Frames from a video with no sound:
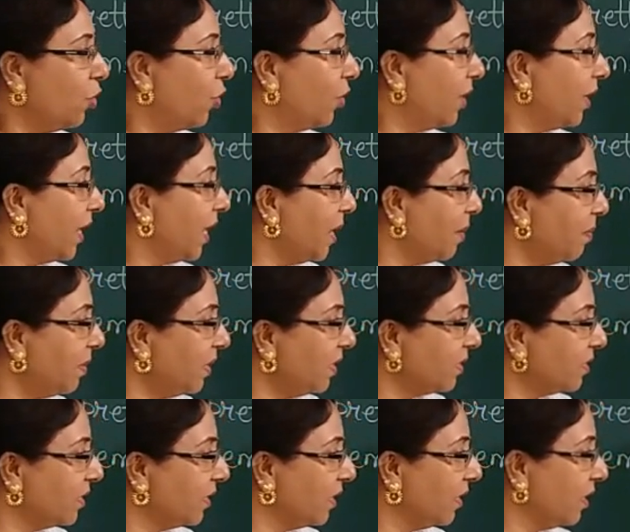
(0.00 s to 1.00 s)
nor
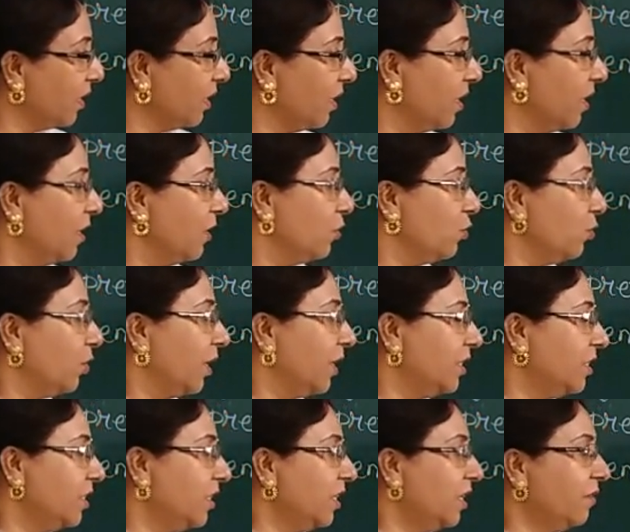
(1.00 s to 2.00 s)
ability to
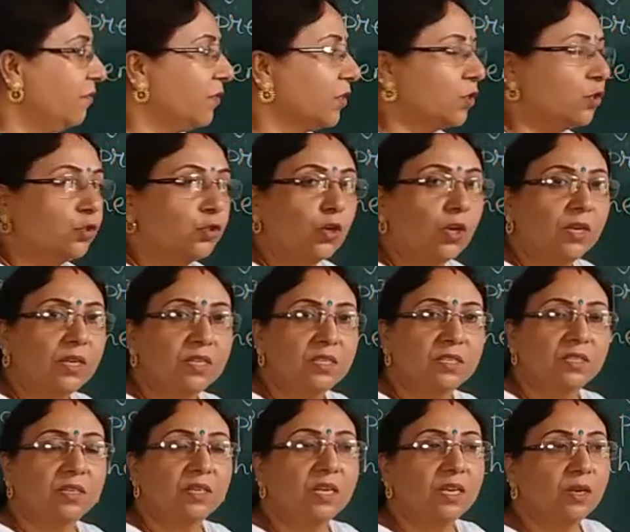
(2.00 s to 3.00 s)
achieve a
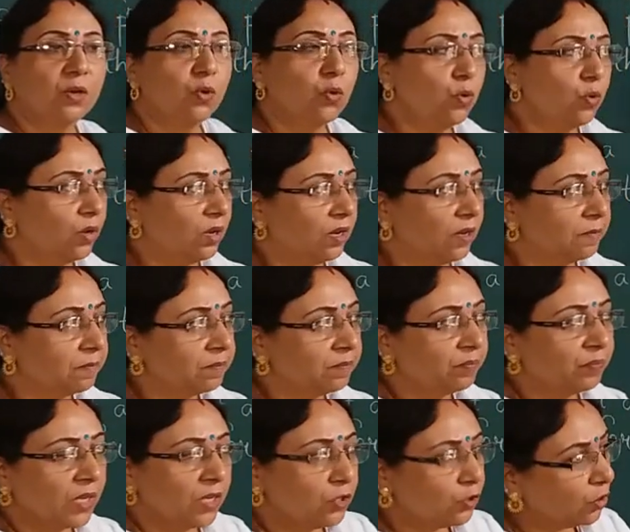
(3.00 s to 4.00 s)
solitary goal."
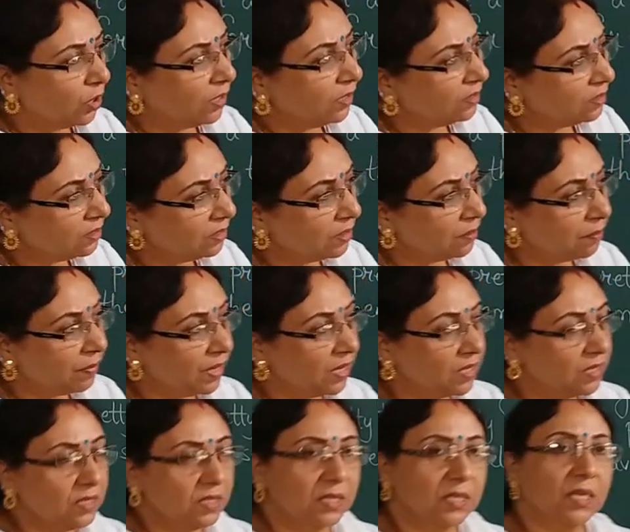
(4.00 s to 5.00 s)
Solitary
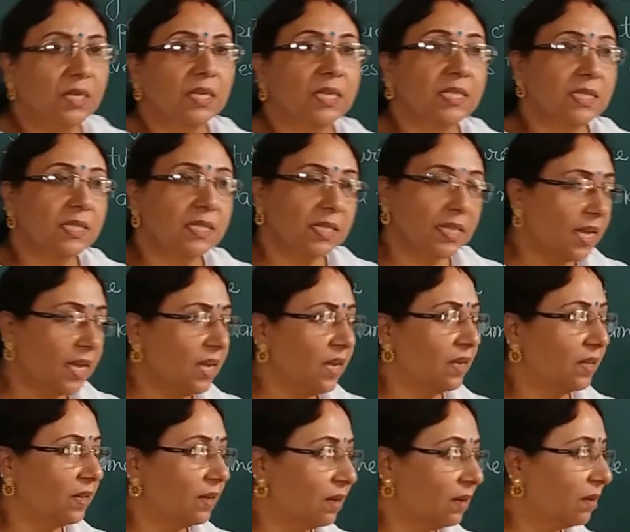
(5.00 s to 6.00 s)
means
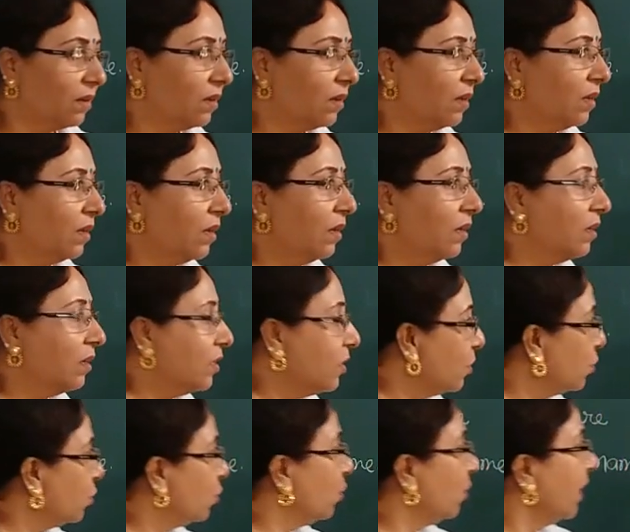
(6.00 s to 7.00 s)
single.
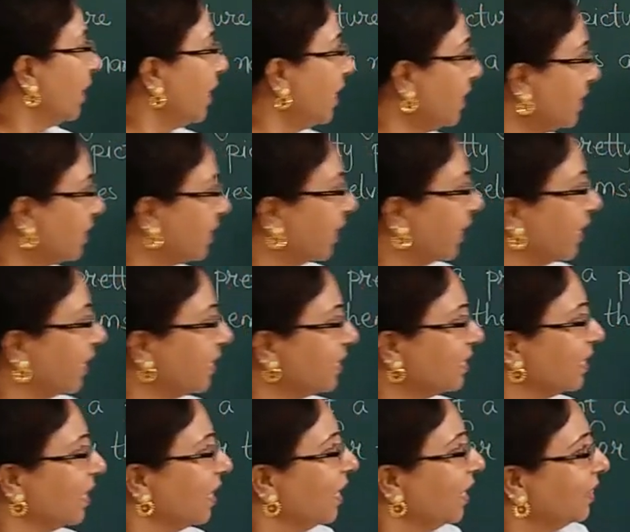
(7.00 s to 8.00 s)
So he
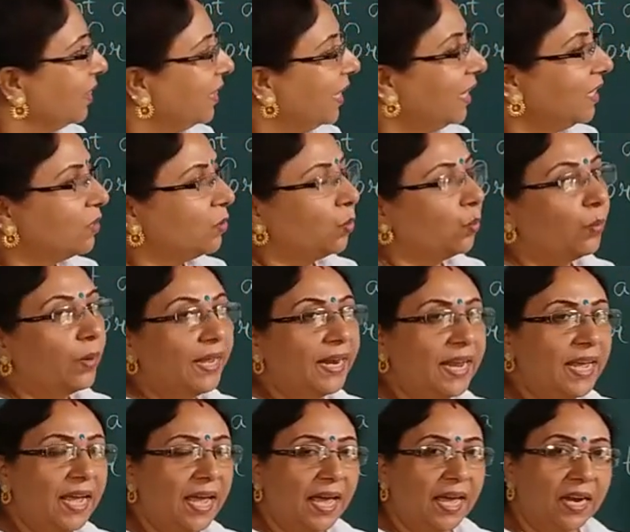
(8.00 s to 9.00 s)
says that
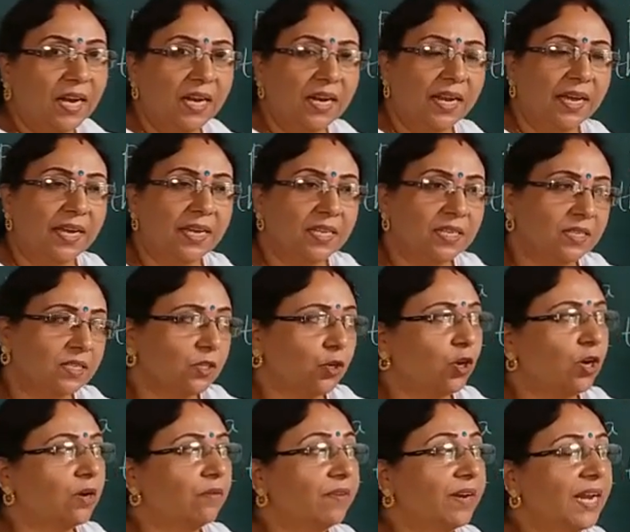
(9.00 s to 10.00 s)
when I analyze,
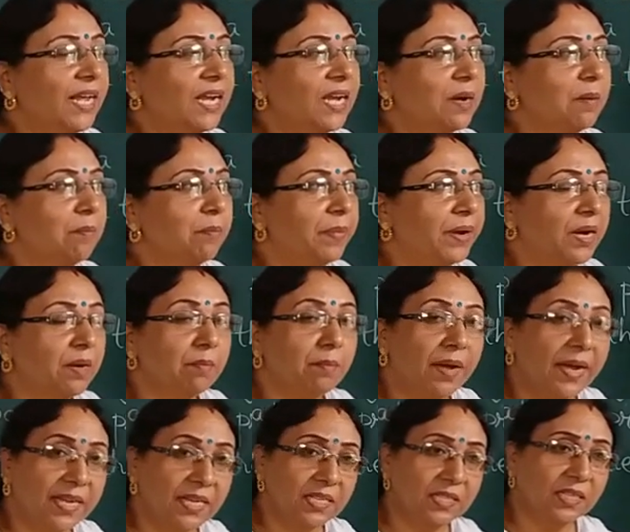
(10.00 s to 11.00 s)
or when I compare
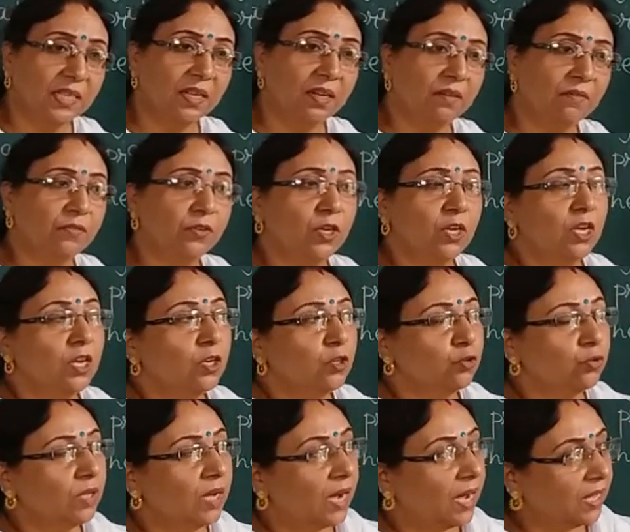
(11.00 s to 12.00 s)
myself
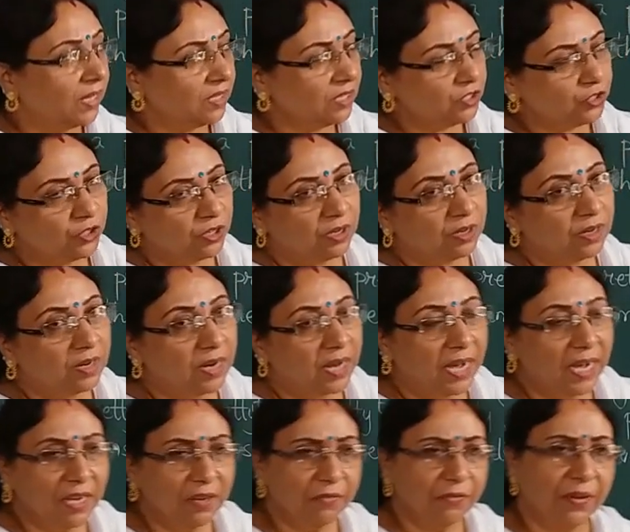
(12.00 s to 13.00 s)
to the other children,
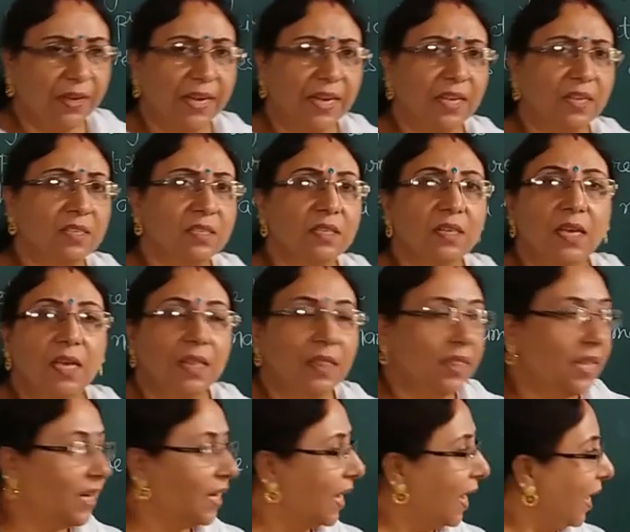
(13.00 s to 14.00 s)
I find
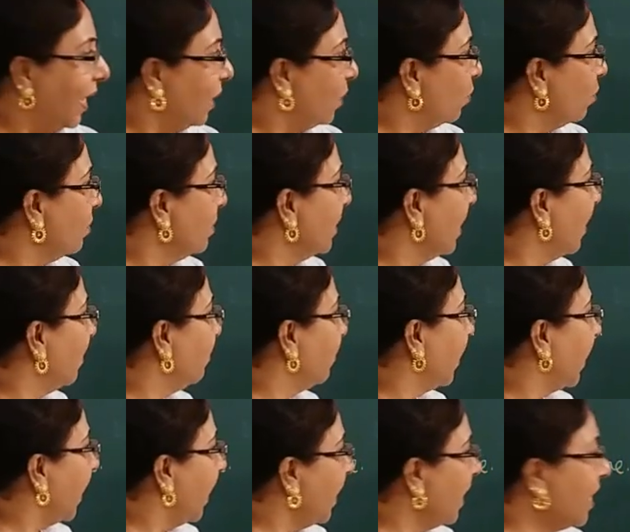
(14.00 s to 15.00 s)
that I don't
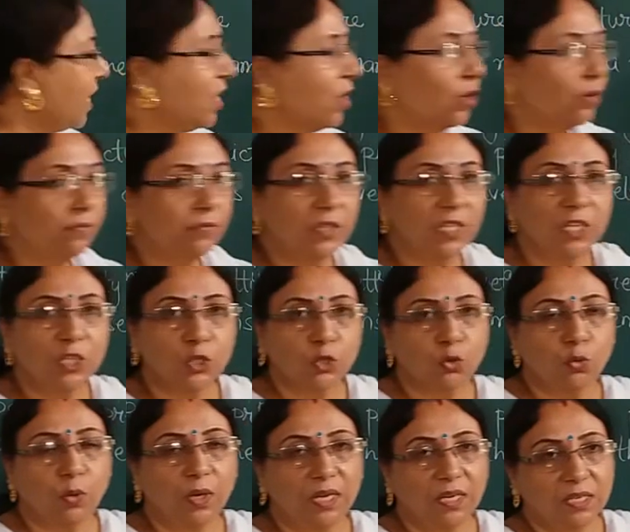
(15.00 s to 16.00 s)
have any of
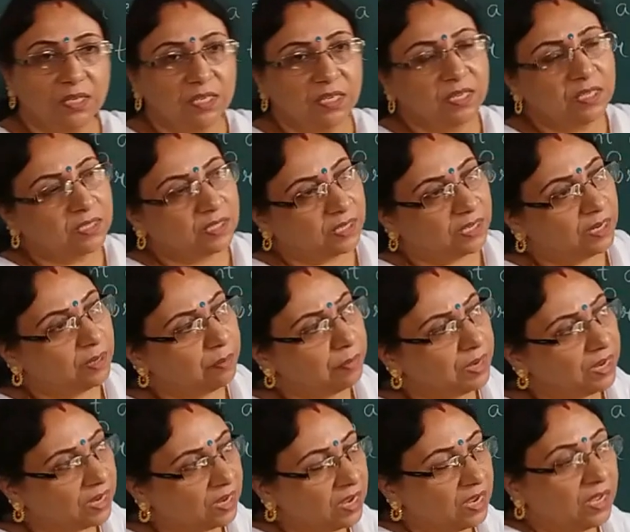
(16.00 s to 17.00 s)
these qualities in
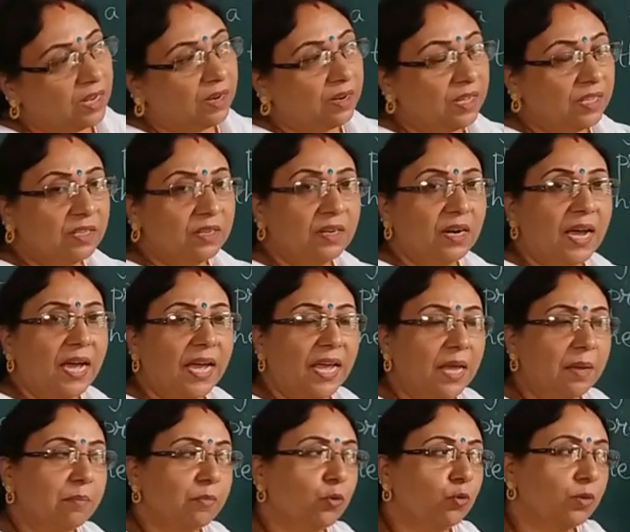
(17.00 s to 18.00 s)
me. Neither I
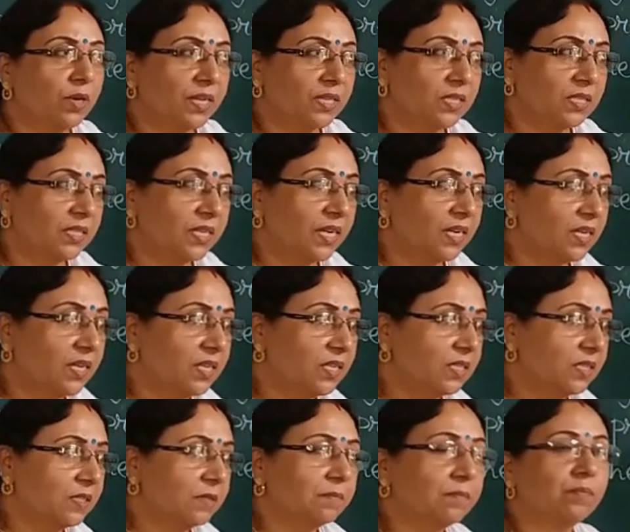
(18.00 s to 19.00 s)
am good at
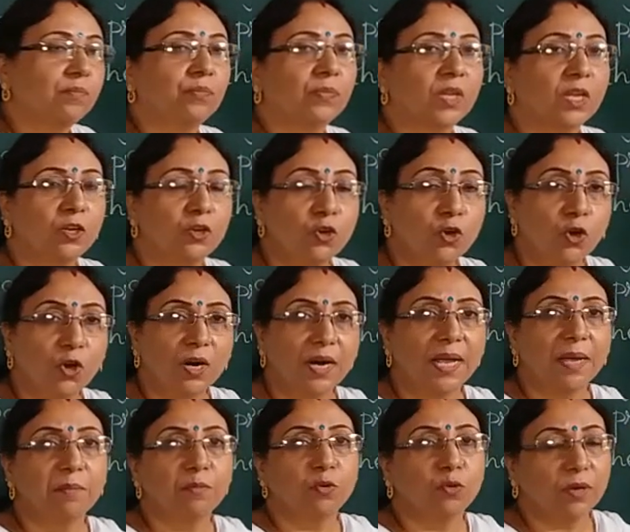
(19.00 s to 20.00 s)
studies, nor
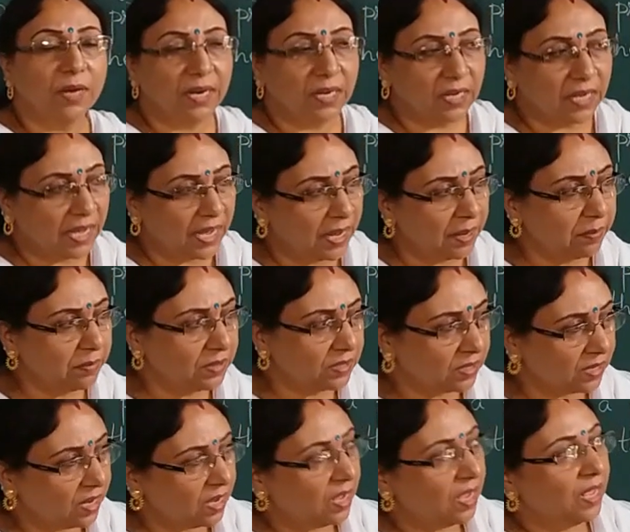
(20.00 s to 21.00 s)
I am good at
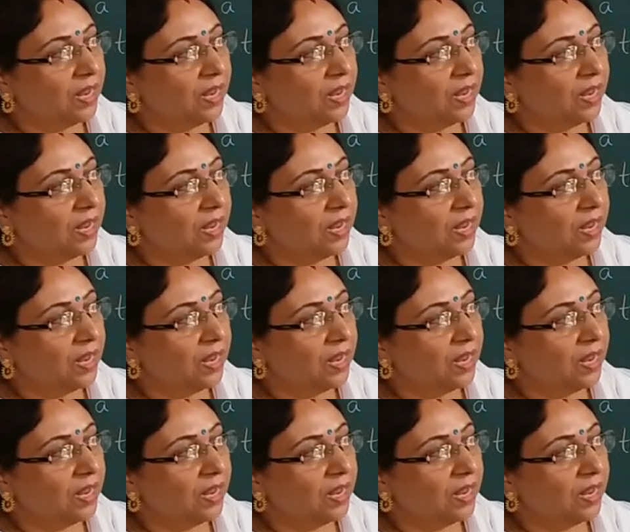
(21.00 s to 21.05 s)
games,